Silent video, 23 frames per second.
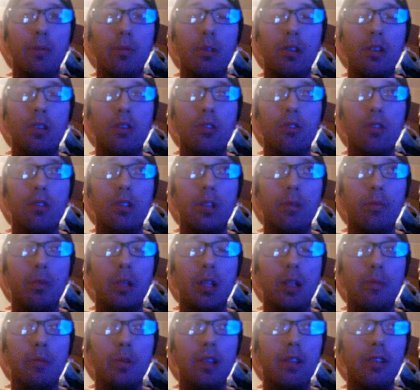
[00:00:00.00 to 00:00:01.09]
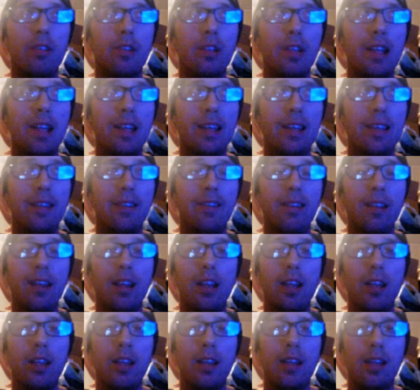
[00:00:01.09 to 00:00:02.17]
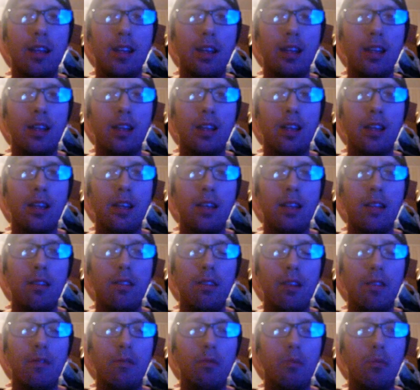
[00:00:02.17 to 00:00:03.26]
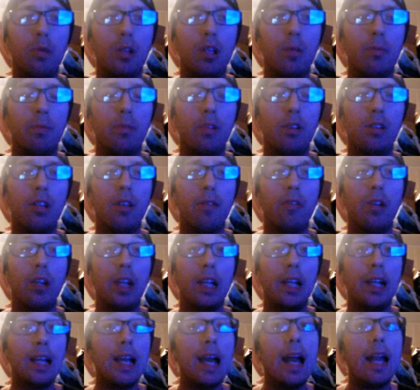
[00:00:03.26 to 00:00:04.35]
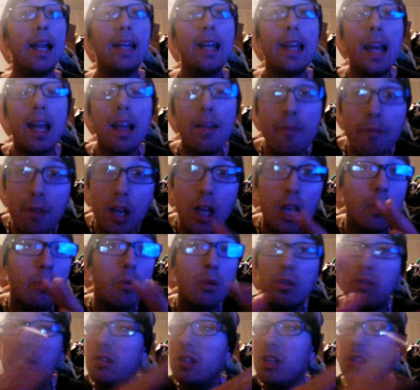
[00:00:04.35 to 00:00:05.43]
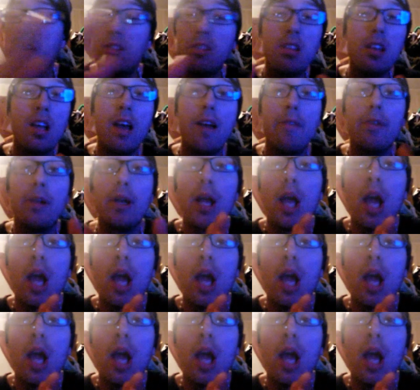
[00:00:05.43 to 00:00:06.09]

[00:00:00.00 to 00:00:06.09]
Central, 10 p.m. Eastern, and 7 p.m. Pacific. You got Dave Venable, 6 7.